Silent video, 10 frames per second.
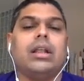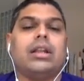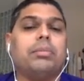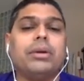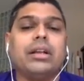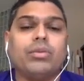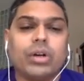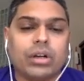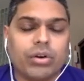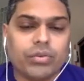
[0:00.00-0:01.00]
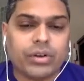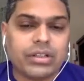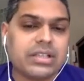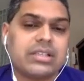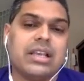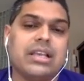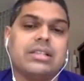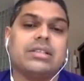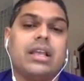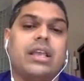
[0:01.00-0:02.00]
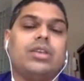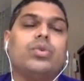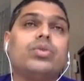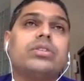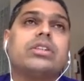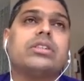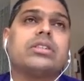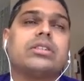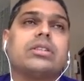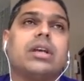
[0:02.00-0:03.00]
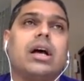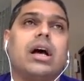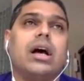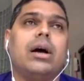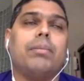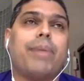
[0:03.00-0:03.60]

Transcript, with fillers: A typical workload for this is a user's uh,